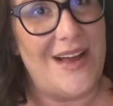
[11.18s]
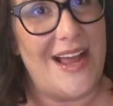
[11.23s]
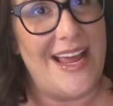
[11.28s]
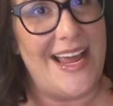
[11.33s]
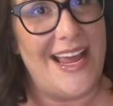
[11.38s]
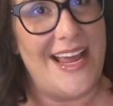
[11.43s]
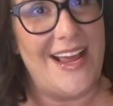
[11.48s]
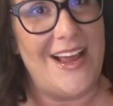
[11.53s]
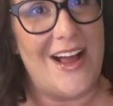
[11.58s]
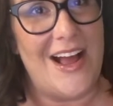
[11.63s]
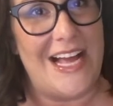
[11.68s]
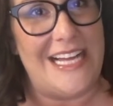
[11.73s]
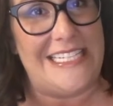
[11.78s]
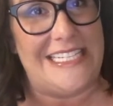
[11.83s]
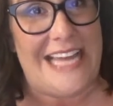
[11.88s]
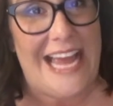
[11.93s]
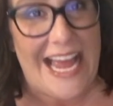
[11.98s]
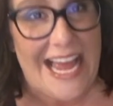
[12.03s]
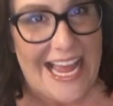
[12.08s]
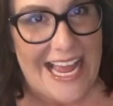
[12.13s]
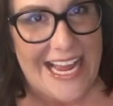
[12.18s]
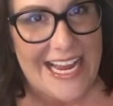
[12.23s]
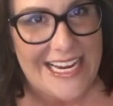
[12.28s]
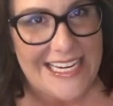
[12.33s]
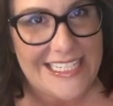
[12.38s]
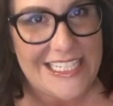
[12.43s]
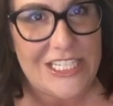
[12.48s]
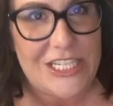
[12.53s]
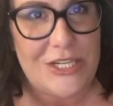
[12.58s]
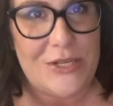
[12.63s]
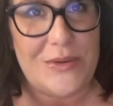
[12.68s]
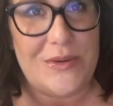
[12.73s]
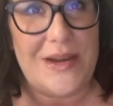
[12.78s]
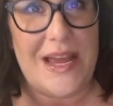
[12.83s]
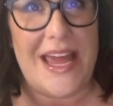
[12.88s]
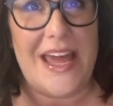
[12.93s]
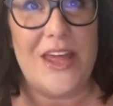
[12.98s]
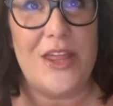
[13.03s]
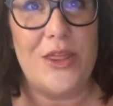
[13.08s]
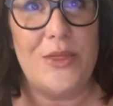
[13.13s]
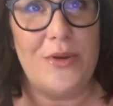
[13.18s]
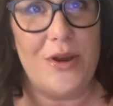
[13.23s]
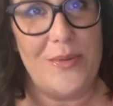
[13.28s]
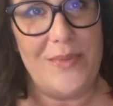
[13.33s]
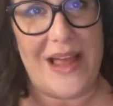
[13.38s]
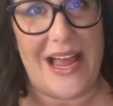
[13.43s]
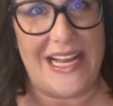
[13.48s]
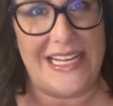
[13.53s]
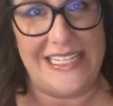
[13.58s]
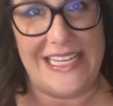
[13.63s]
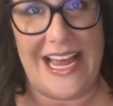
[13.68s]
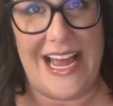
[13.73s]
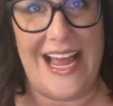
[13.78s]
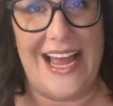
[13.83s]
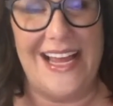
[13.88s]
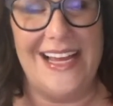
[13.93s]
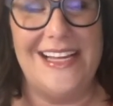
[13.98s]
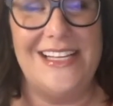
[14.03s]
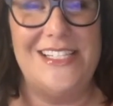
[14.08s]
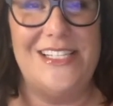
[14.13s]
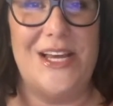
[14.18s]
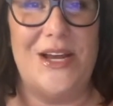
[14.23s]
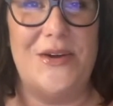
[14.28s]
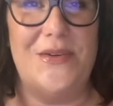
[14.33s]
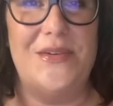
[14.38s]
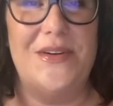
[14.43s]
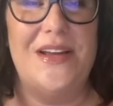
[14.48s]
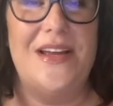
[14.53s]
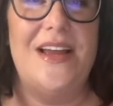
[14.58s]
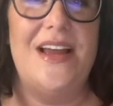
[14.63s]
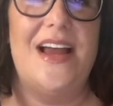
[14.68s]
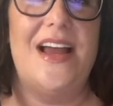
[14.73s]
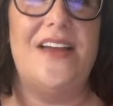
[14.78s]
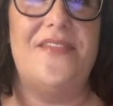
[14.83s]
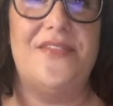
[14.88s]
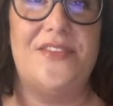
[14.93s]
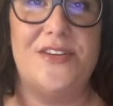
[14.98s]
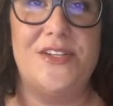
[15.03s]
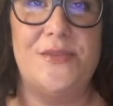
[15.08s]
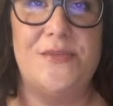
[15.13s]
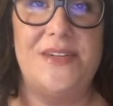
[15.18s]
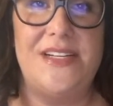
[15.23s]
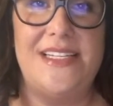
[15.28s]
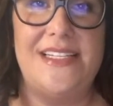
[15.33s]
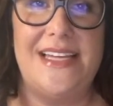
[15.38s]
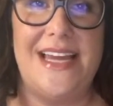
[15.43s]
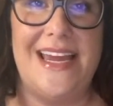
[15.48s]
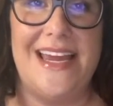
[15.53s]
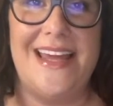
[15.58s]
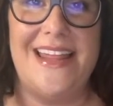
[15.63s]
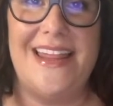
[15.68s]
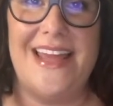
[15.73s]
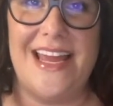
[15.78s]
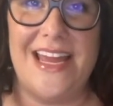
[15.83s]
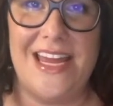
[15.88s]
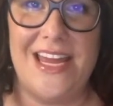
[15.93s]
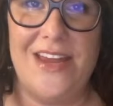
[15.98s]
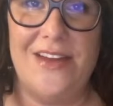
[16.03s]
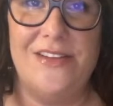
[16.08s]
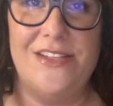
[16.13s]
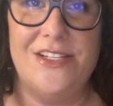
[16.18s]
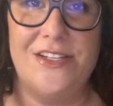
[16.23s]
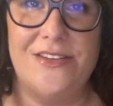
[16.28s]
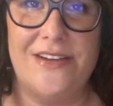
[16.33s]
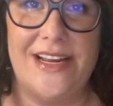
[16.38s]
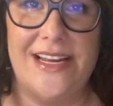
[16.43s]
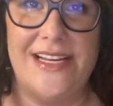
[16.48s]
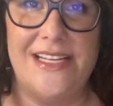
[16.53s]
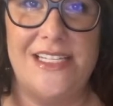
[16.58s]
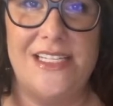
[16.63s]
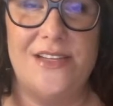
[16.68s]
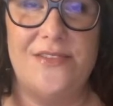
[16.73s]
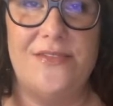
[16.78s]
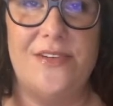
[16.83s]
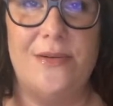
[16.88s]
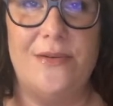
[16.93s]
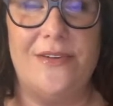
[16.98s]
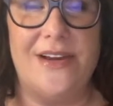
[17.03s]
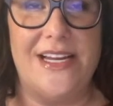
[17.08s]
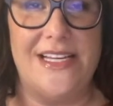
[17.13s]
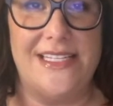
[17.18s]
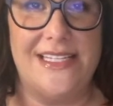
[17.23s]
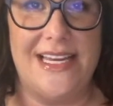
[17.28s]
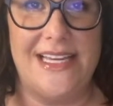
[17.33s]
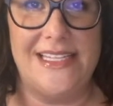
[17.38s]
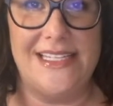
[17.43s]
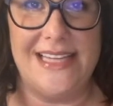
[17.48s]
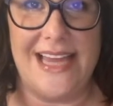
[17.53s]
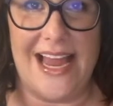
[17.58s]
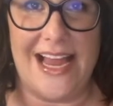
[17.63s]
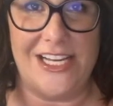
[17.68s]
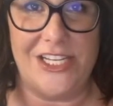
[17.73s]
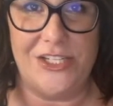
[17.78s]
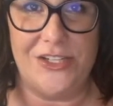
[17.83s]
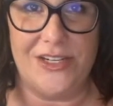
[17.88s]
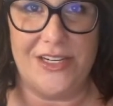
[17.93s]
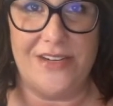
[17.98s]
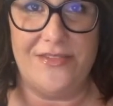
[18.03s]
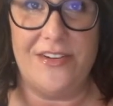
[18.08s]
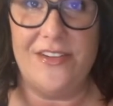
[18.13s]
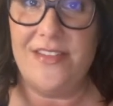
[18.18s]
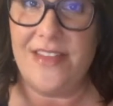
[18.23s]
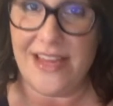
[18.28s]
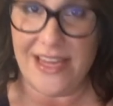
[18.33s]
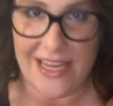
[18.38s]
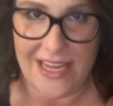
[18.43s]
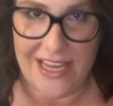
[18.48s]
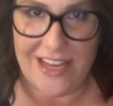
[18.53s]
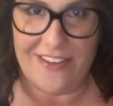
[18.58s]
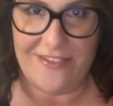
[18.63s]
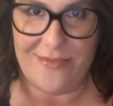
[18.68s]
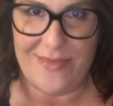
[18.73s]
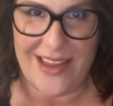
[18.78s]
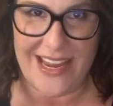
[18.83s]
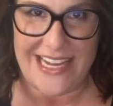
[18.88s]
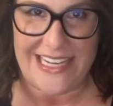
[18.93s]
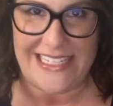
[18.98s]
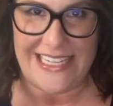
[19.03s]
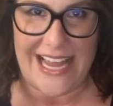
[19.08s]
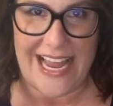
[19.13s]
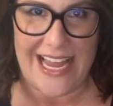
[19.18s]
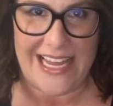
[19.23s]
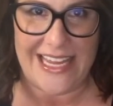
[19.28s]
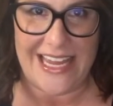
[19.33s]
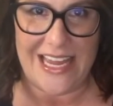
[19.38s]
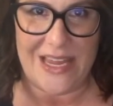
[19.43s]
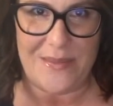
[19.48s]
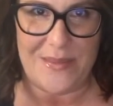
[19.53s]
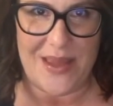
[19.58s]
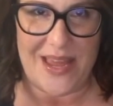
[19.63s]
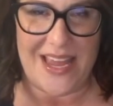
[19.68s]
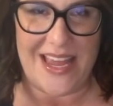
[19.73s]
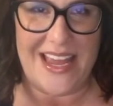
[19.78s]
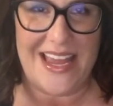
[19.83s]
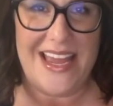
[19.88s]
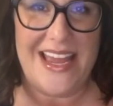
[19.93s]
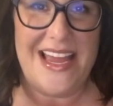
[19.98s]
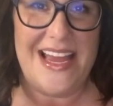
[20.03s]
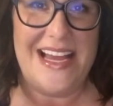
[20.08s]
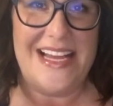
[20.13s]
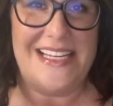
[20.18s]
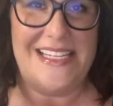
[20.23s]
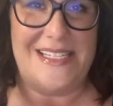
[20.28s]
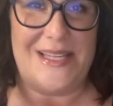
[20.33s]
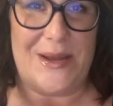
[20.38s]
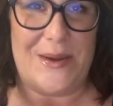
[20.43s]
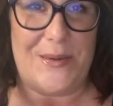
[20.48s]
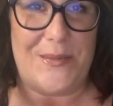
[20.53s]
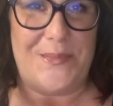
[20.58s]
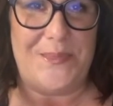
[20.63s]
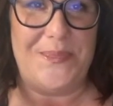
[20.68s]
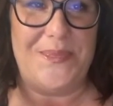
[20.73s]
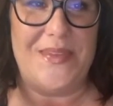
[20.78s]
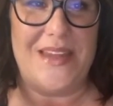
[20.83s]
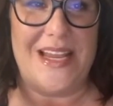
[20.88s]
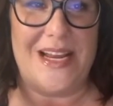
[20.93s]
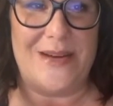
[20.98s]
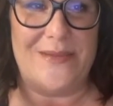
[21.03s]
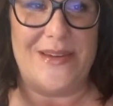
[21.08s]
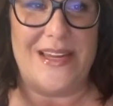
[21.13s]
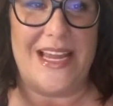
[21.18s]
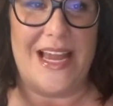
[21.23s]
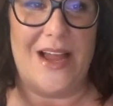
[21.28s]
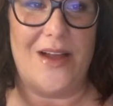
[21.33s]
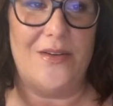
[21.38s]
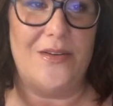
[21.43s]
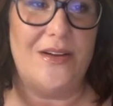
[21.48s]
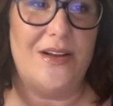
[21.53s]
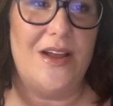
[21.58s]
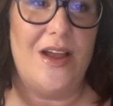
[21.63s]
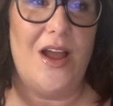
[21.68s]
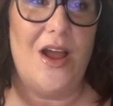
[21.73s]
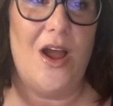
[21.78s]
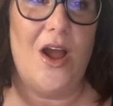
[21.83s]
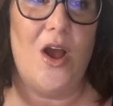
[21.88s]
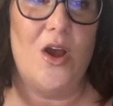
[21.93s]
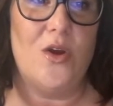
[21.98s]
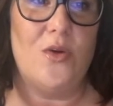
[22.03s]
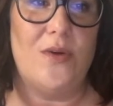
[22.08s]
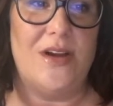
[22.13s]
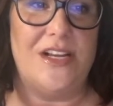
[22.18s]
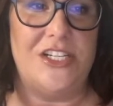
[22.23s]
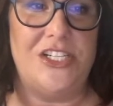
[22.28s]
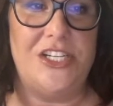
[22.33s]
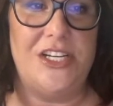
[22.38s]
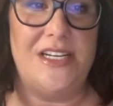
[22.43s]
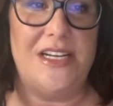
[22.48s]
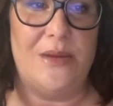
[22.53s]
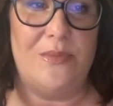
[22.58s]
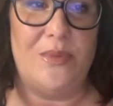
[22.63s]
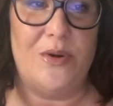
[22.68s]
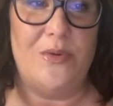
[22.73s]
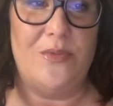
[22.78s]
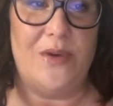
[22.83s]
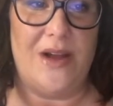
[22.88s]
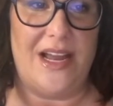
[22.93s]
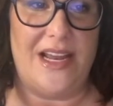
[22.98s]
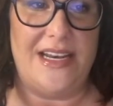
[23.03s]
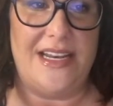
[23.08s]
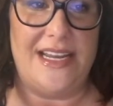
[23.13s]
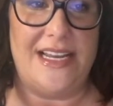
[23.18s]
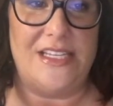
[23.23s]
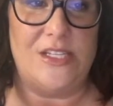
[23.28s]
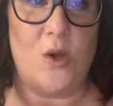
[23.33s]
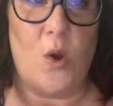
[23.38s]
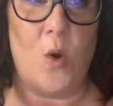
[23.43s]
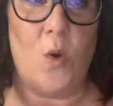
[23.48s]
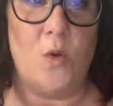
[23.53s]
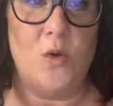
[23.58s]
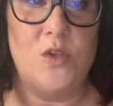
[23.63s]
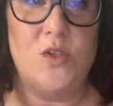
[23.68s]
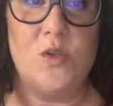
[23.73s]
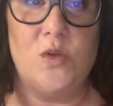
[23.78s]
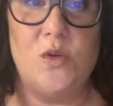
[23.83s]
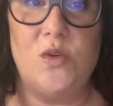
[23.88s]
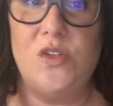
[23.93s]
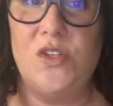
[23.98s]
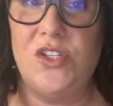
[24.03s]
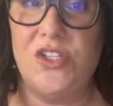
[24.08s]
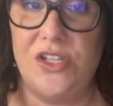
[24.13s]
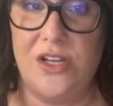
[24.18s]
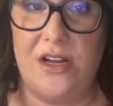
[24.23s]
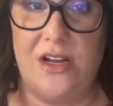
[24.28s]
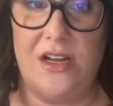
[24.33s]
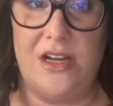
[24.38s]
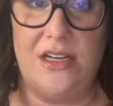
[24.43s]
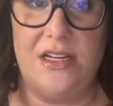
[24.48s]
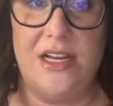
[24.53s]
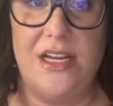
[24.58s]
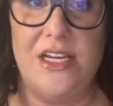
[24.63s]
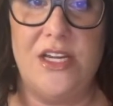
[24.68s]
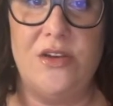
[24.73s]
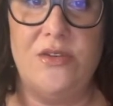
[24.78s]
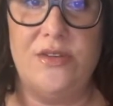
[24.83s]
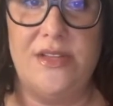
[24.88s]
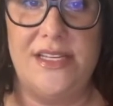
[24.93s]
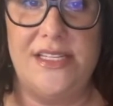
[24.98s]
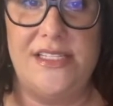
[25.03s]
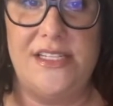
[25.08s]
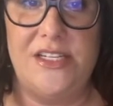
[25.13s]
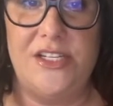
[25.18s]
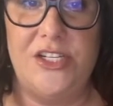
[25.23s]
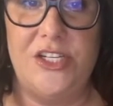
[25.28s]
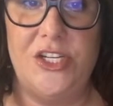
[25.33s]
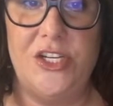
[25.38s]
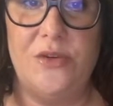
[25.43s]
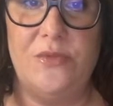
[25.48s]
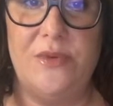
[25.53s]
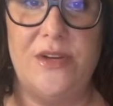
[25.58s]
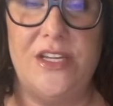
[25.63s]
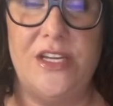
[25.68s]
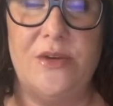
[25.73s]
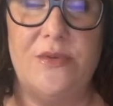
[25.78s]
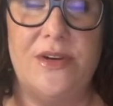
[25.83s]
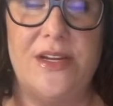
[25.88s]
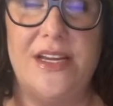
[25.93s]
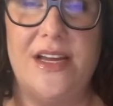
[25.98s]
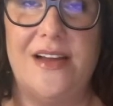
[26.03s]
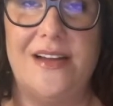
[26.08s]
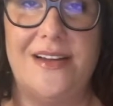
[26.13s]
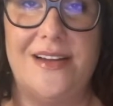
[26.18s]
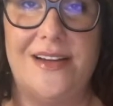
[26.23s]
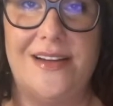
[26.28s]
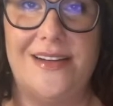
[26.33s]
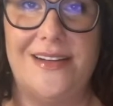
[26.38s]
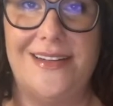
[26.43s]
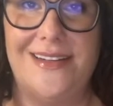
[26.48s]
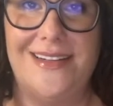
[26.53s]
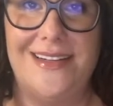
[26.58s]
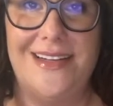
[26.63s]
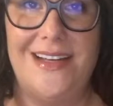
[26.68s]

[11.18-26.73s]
I got tagged to do a throwback tag. So I first want to say thank you to Grace from Grace Gets Gastric for thinking of me and tagging me. So here we go. Question number 1 is old school song you listened to when you were younger.